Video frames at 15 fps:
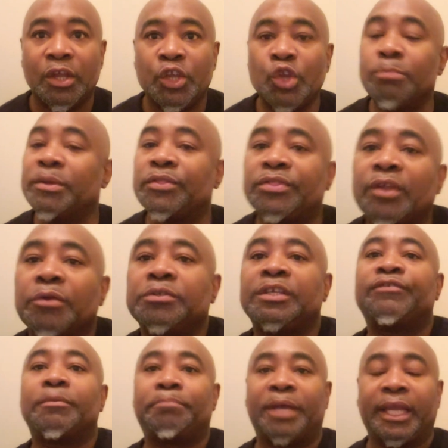You've been thirsty
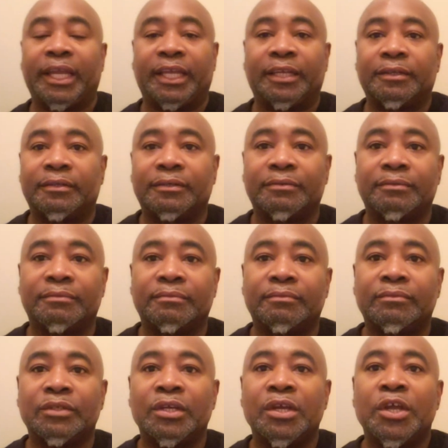for pain.
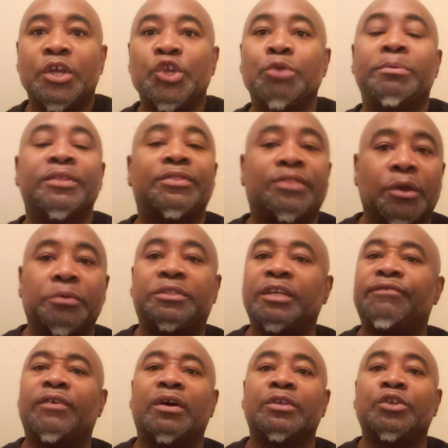You've been thirsty
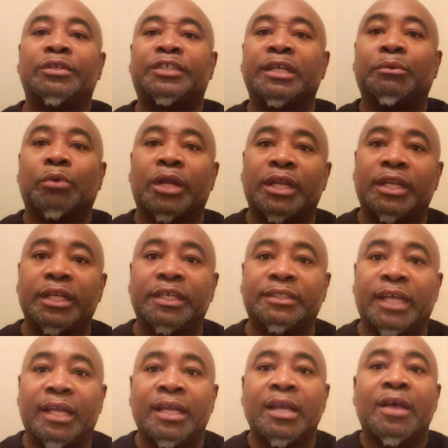for, you see what it is,
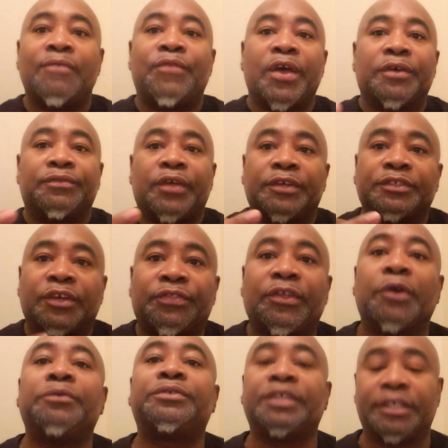that there's a
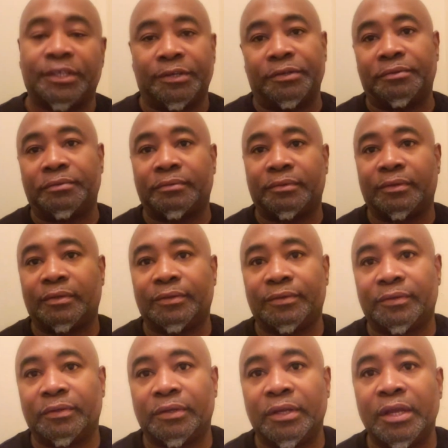thirst in you.
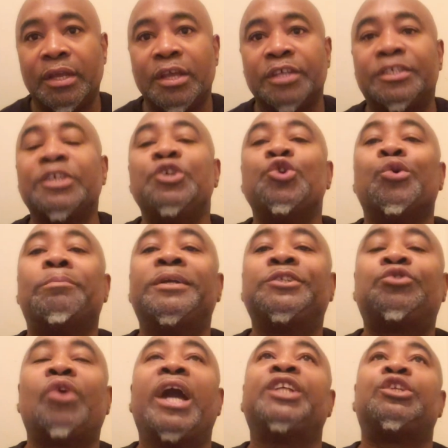See, you've been
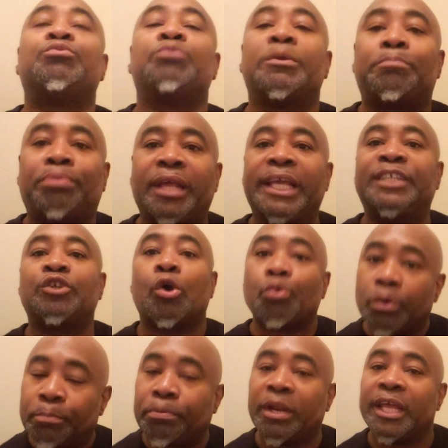trying to replace or
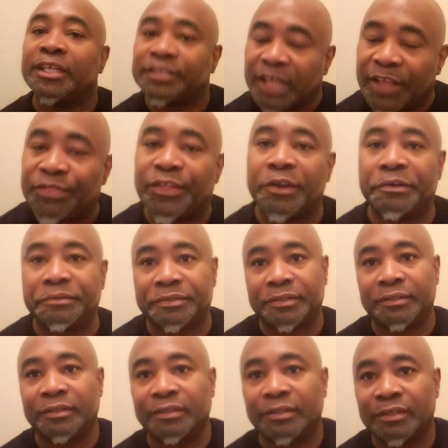replenish that thirst
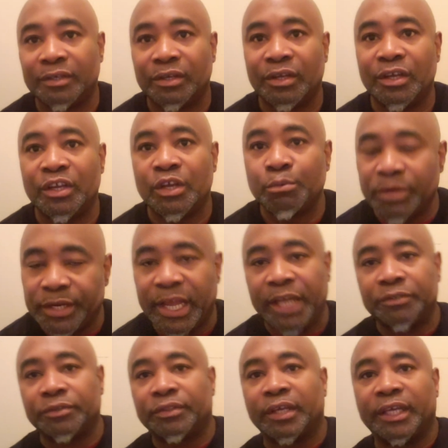with
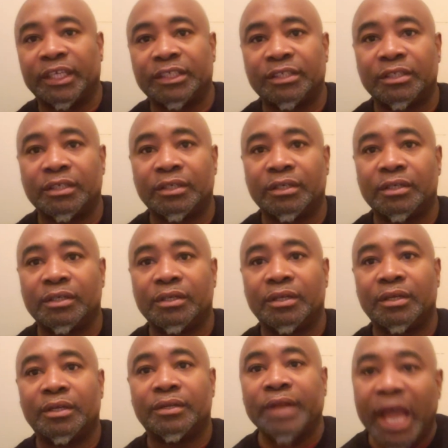natural things,
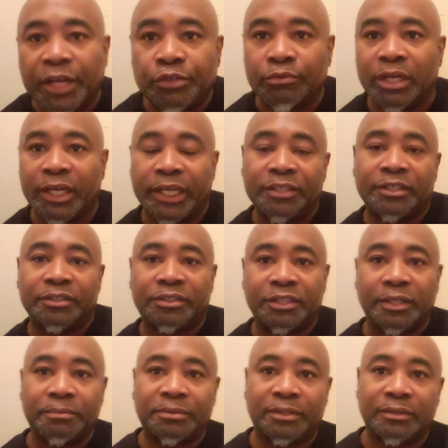natural
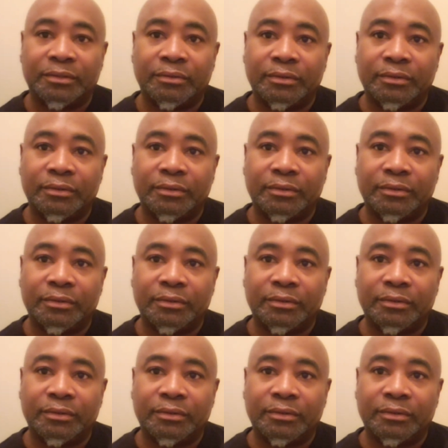relationships,